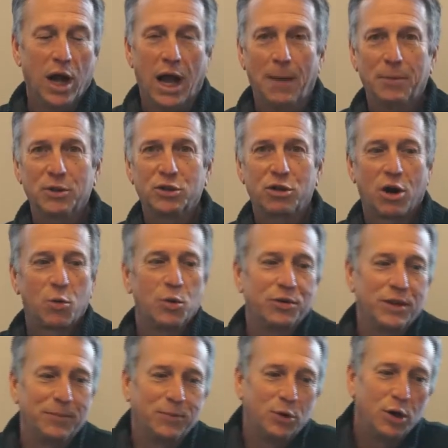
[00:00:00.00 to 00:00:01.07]
I'm going to start
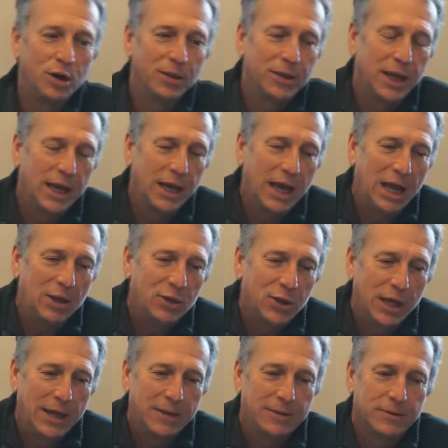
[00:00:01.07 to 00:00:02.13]
with a book that I
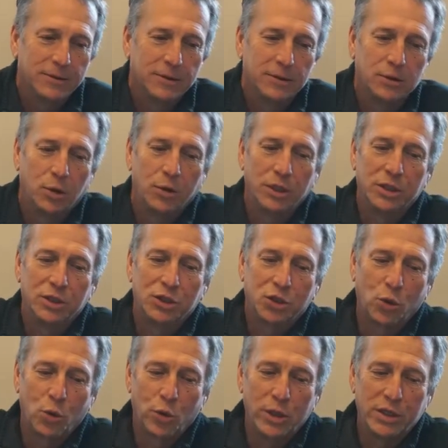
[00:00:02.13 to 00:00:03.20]
think, or the
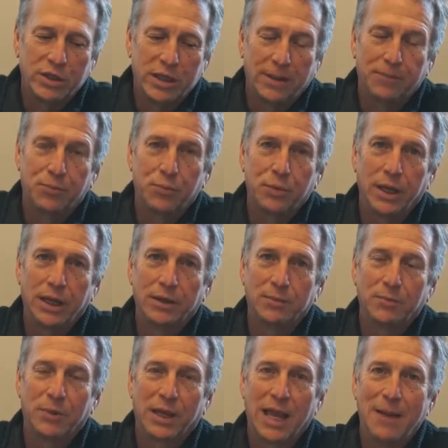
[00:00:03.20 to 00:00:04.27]
stories that
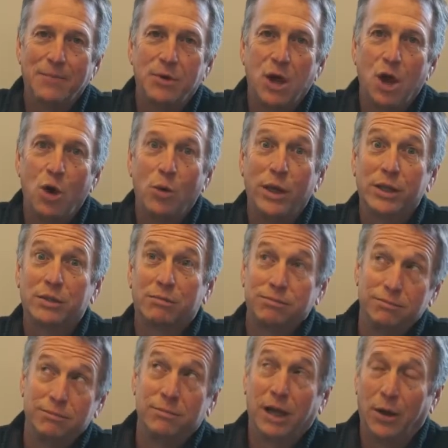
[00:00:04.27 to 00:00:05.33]
became known as
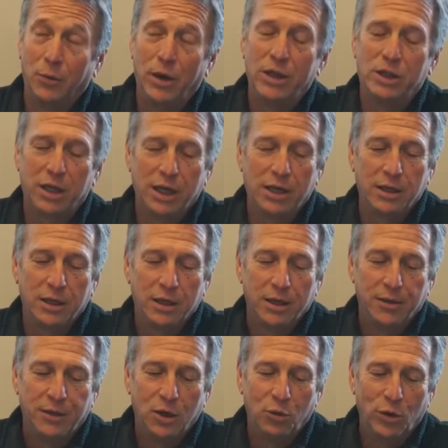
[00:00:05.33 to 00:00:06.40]
originally
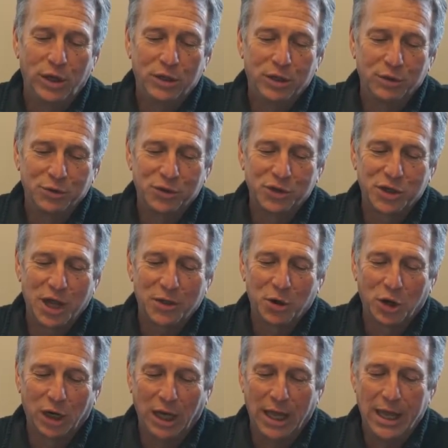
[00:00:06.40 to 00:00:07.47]
the original
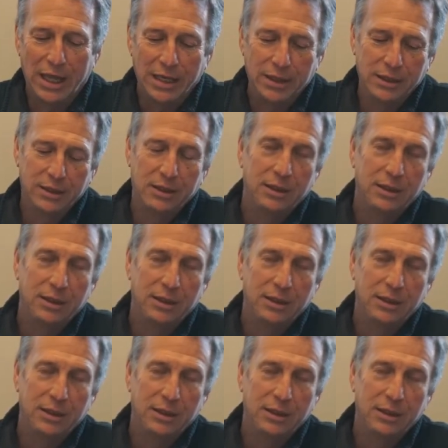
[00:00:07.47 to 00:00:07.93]
Southern Lit,